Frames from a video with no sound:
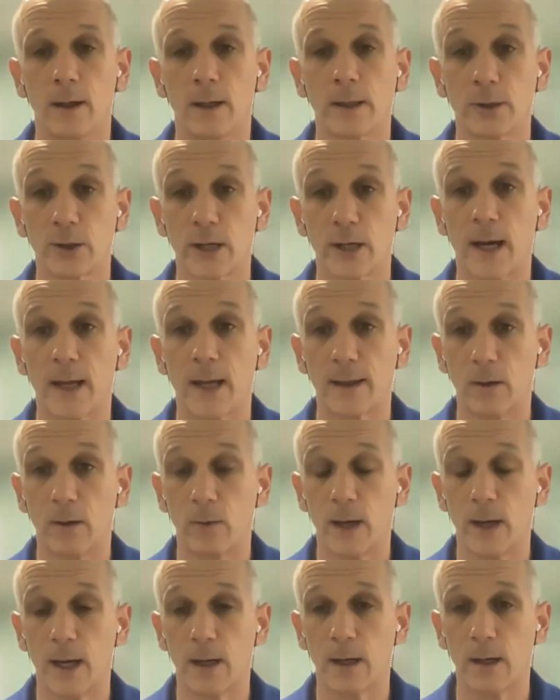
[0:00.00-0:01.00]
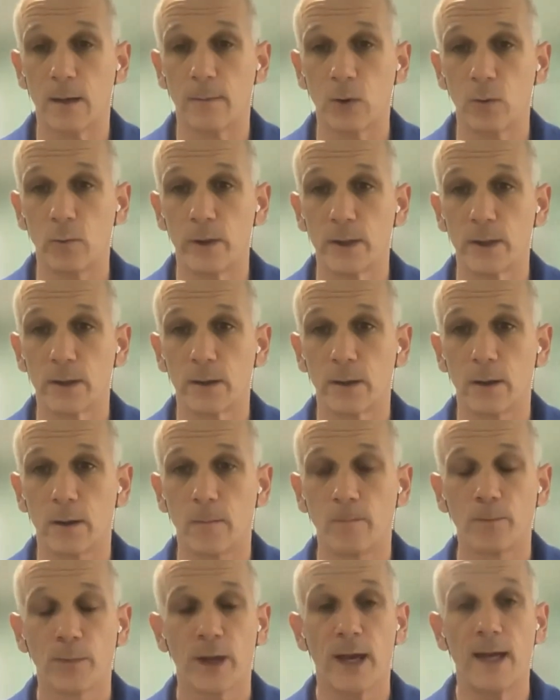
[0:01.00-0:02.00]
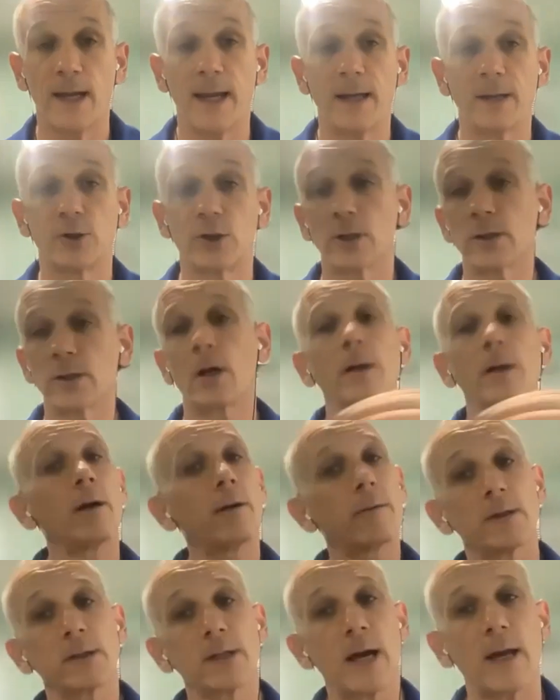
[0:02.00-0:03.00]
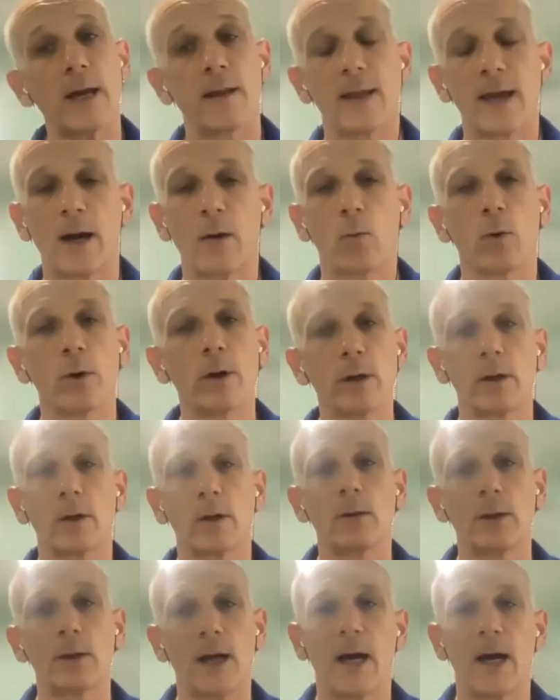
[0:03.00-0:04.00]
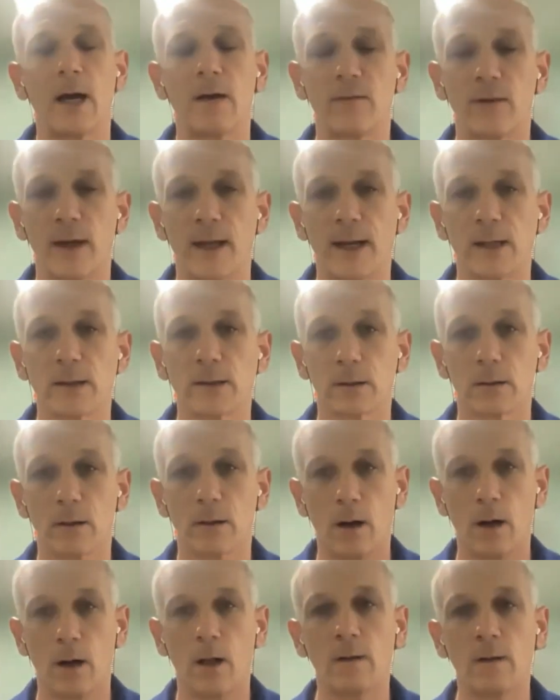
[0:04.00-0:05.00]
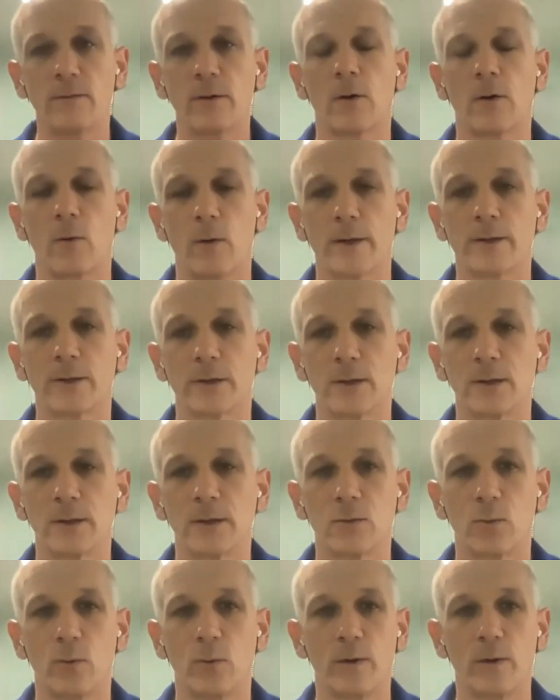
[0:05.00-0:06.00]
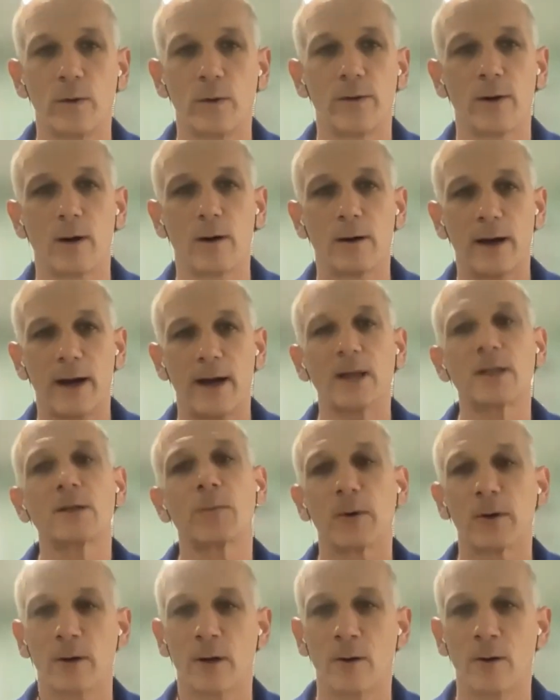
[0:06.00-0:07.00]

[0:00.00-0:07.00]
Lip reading: chat that we had a couple of weeks ago. And then just on the other side of that, we're going to go live and answer all of your questions with our expert on